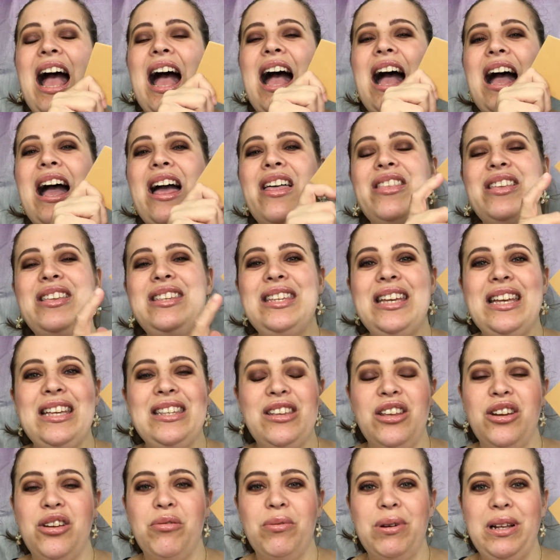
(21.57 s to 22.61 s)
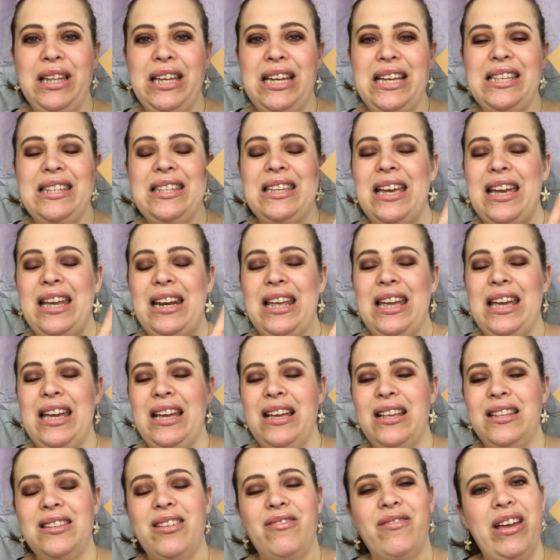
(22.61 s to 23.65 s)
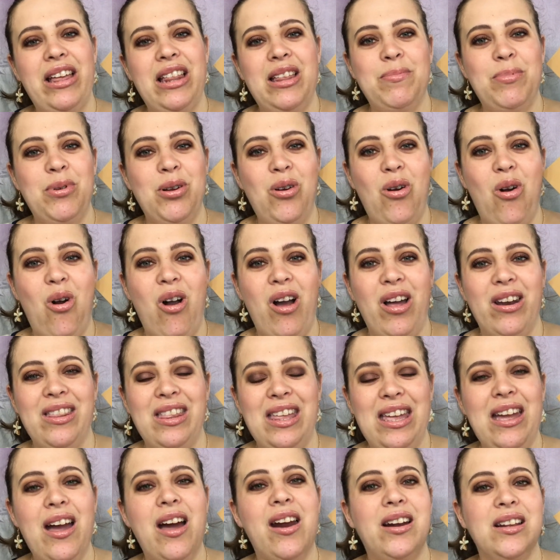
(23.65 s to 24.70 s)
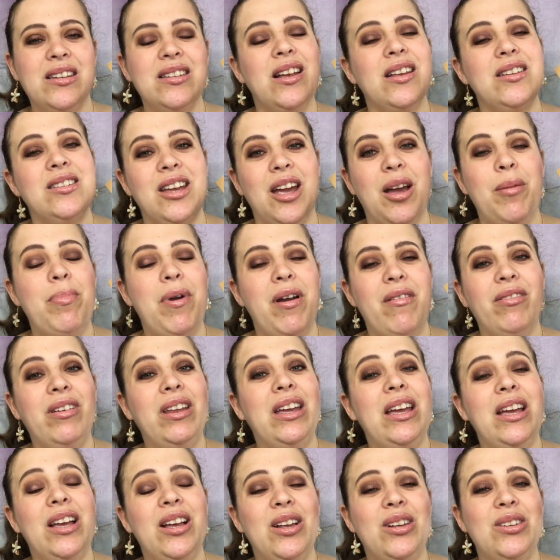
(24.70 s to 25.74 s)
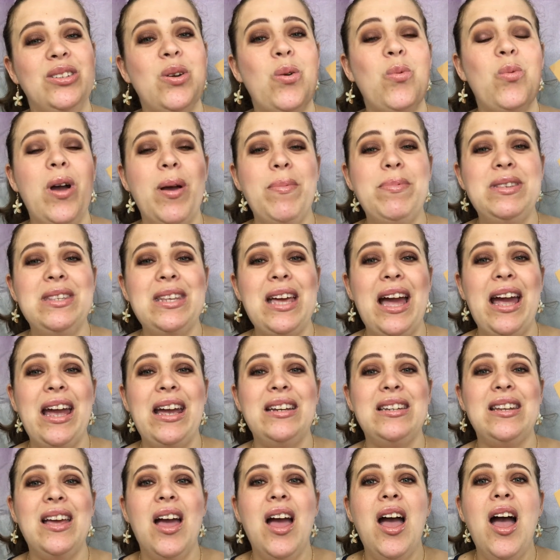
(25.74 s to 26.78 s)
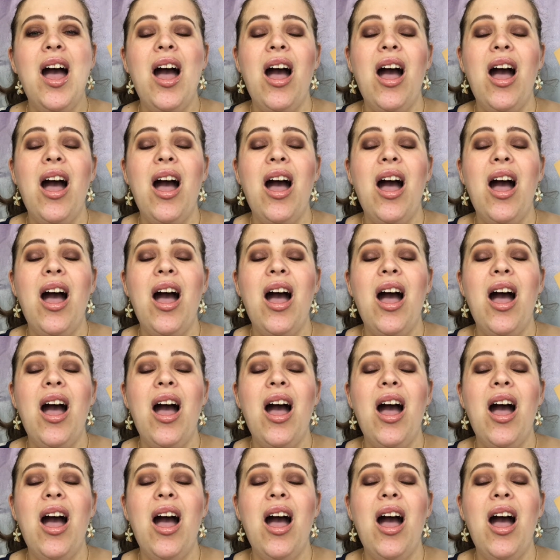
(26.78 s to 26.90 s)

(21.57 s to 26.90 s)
Uh, this is a new release. It is available on the Anastasia Beverly Hills website.